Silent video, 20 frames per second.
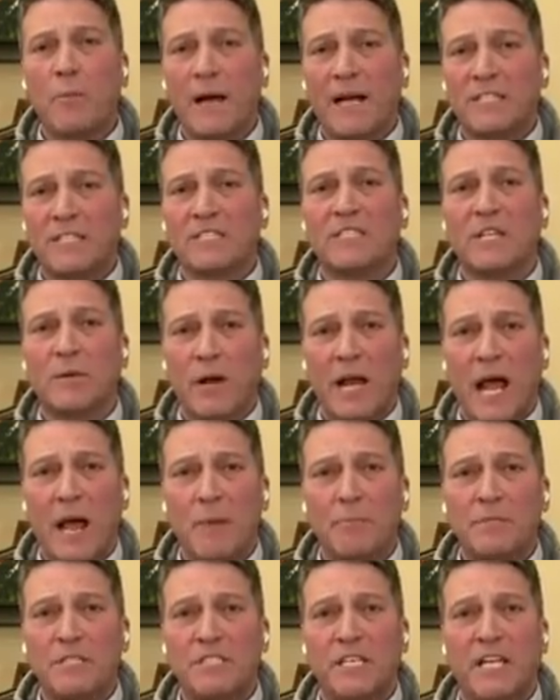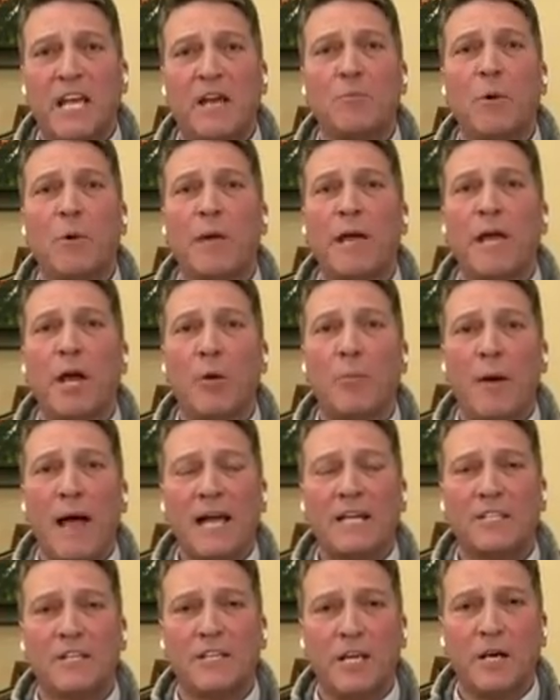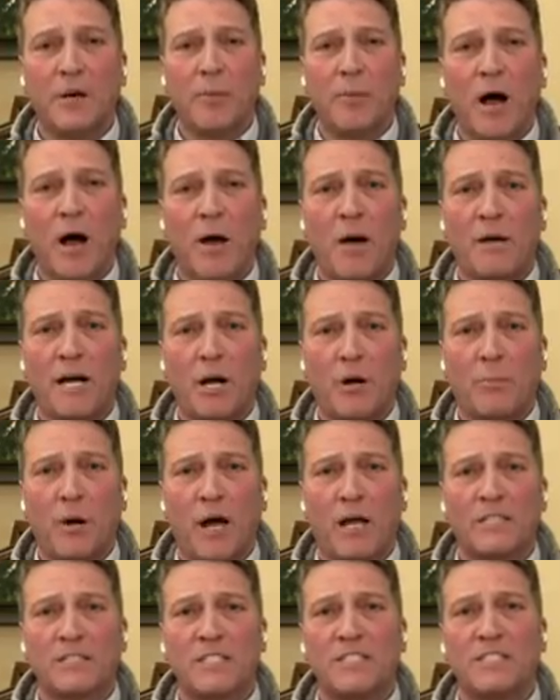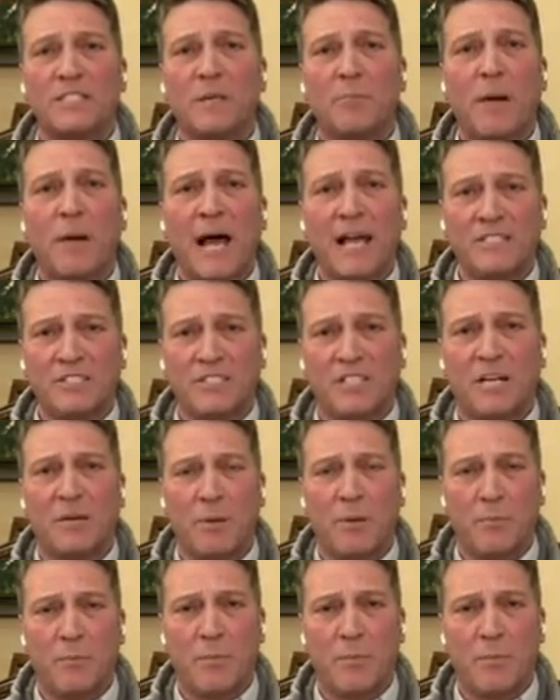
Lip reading: we're about to see what happens again when we go back to the Obama era policies that Biden's going to